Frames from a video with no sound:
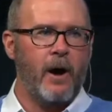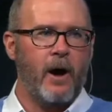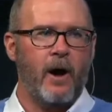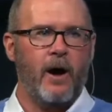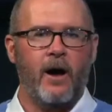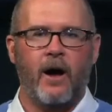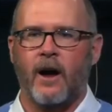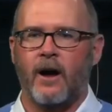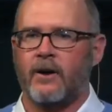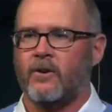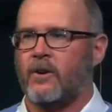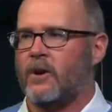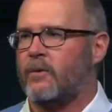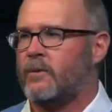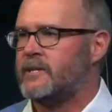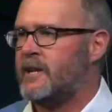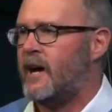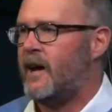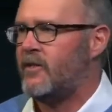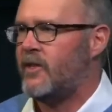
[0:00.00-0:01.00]
Baja Grill
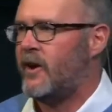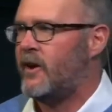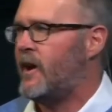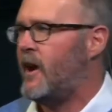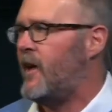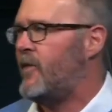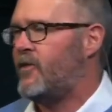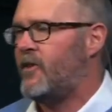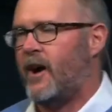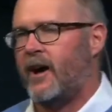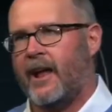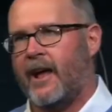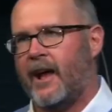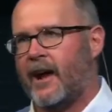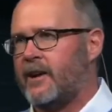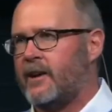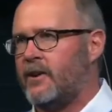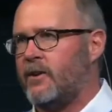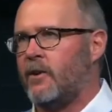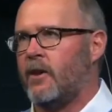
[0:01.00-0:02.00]
was out there and I thought, hey,
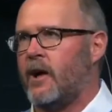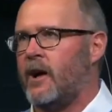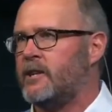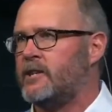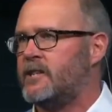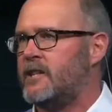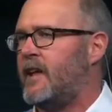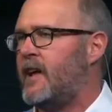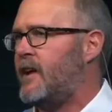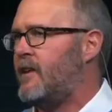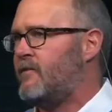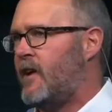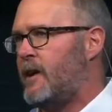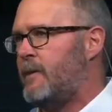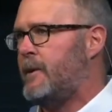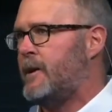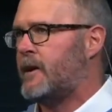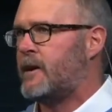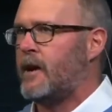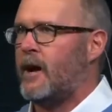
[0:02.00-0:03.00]
I could do lunch. And they
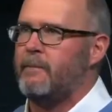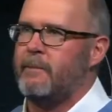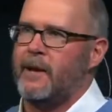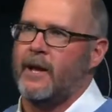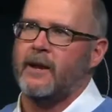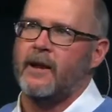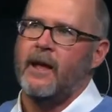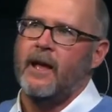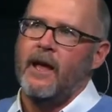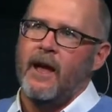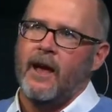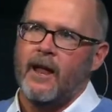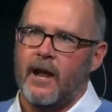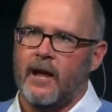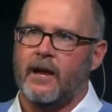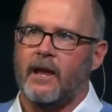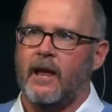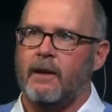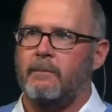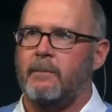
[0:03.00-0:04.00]
invited me to come in and
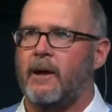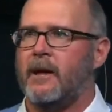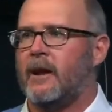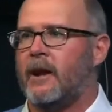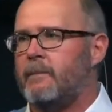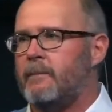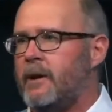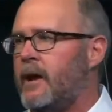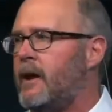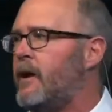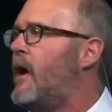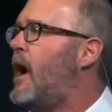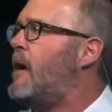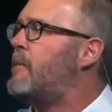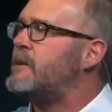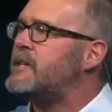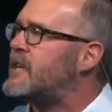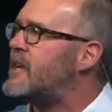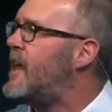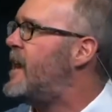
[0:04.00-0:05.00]
I came in and I'm here.
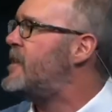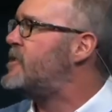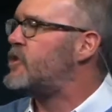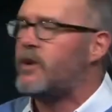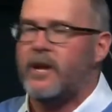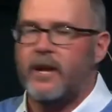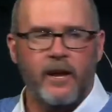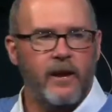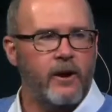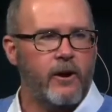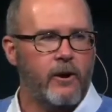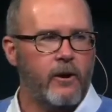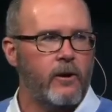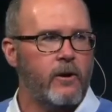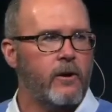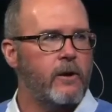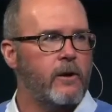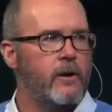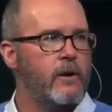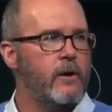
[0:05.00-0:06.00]
I'm just glad you're here.
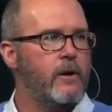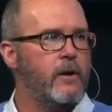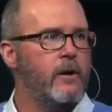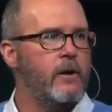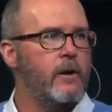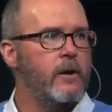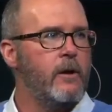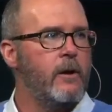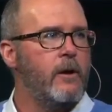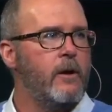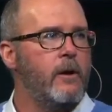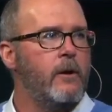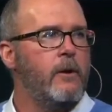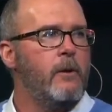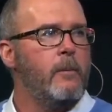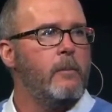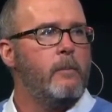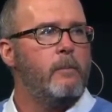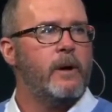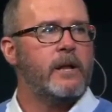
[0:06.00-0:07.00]

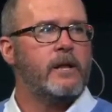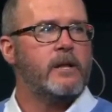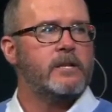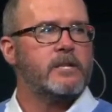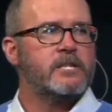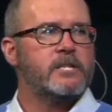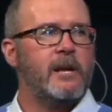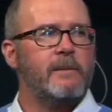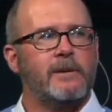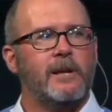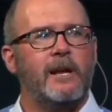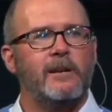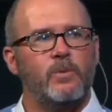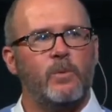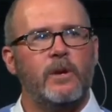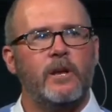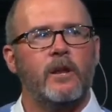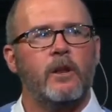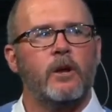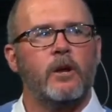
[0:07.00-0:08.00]
But
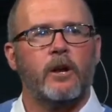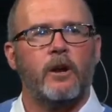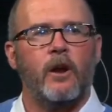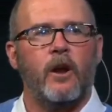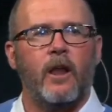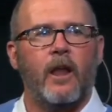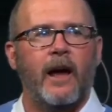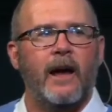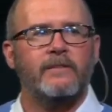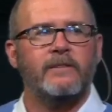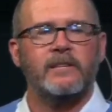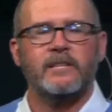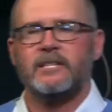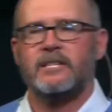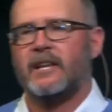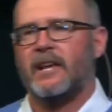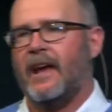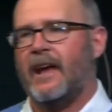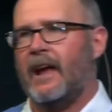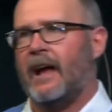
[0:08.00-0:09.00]
sometimes we can look at our lives and
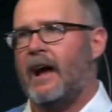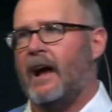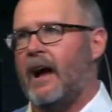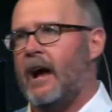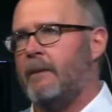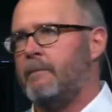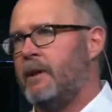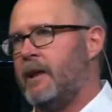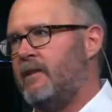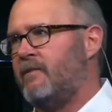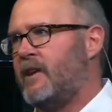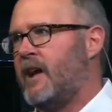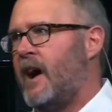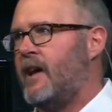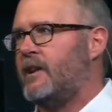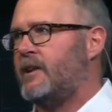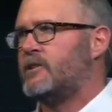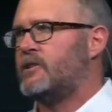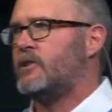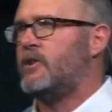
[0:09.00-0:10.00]
say, I believe
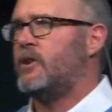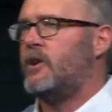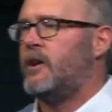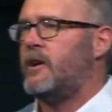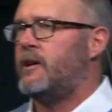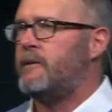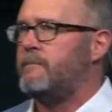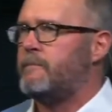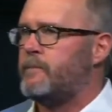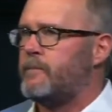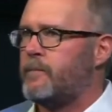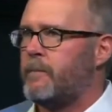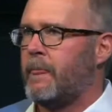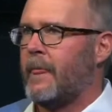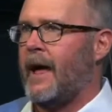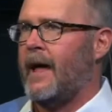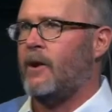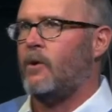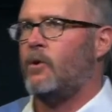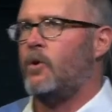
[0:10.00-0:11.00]
God is good.
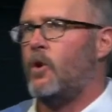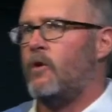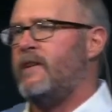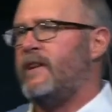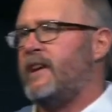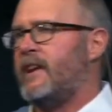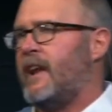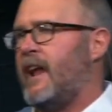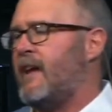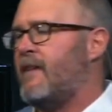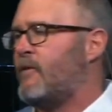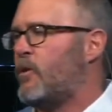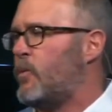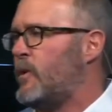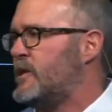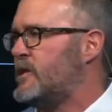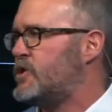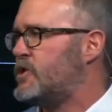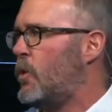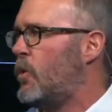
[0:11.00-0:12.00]
I don't know if he can ever
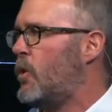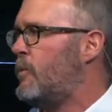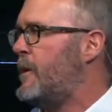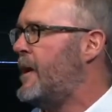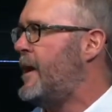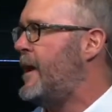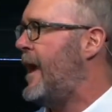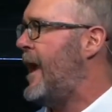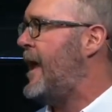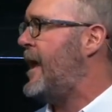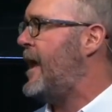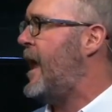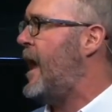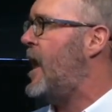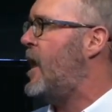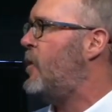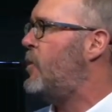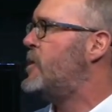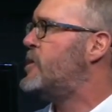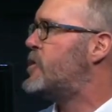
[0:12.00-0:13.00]
restore me. And
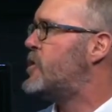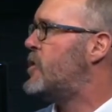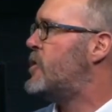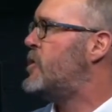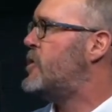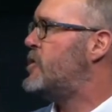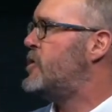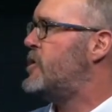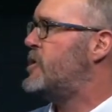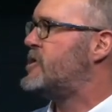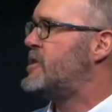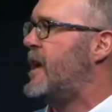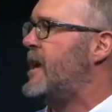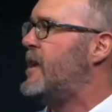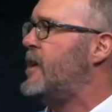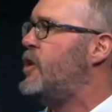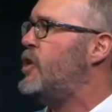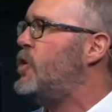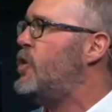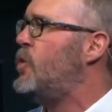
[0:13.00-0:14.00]
I would turn and
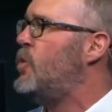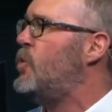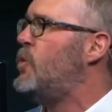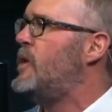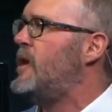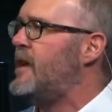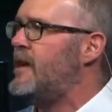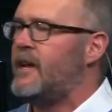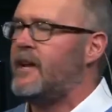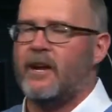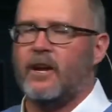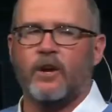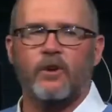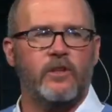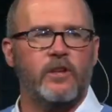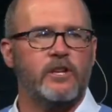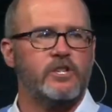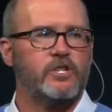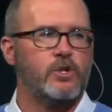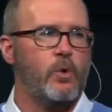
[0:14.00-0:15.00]
say, you need to
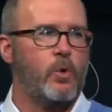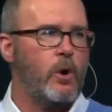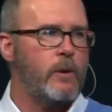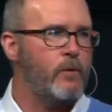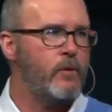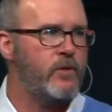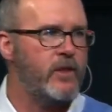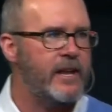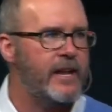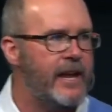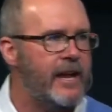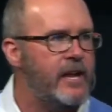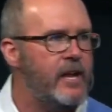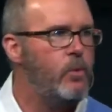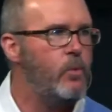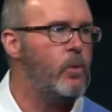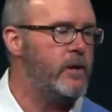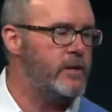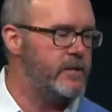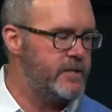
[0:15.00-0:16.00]
hear this story more than
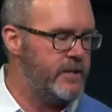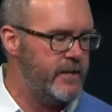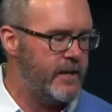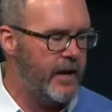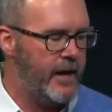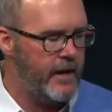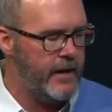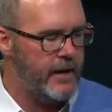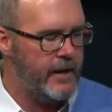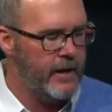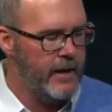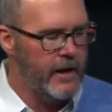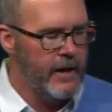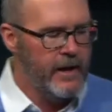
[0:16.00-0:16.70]
anyone today.